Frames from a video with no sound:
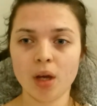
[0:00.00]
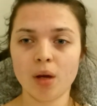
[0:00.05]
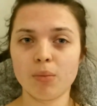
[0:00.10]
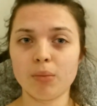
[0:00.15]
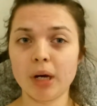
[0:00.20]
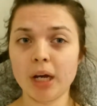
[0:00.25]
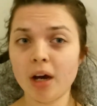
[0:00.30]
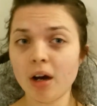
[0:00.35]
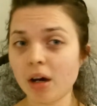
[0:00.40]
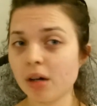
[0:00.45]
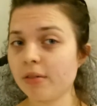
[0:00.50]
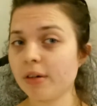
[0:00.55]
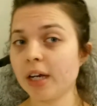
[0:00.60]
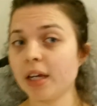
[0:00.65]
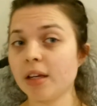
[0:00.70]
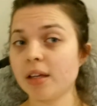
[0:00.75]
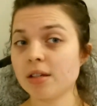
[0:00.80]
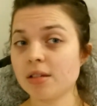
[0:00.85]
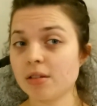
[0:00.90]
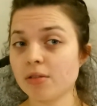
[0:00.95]
My heart
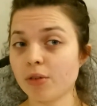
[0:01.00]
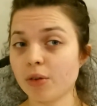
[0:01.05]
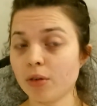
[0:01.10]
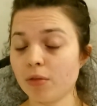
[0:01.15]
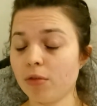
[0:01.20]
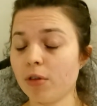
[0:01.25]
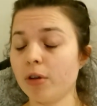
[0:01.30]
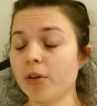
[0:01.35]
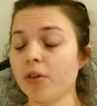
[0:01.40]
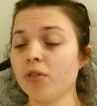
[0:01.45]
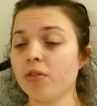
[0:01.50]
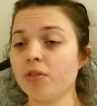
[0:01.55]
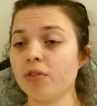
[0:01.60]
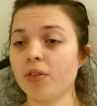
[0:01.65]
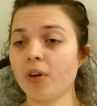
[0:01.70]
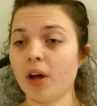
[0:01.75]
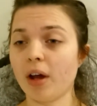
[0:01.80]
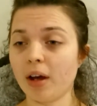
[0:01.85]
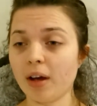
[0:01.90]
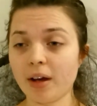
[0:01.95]
rate is through the roof.
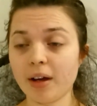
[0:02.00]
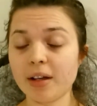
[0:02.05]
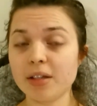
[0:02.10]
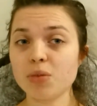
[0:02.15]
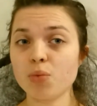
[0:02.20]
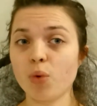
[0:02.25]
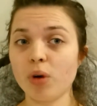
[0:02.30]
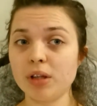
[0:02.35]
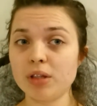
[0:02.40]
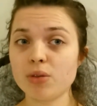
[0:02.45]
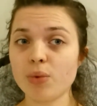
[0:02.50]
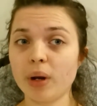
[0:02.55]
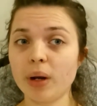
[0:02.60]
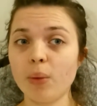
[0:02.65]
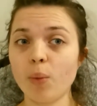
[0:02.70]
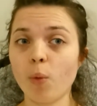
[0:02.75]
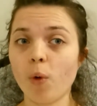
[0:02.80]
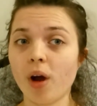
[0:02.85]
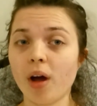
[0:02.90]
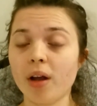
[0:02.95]
It's
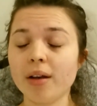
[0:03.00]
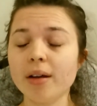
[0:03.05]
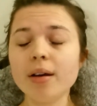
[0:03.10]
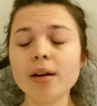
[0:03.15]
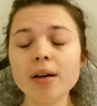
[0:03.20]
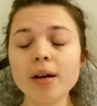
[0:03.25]
121.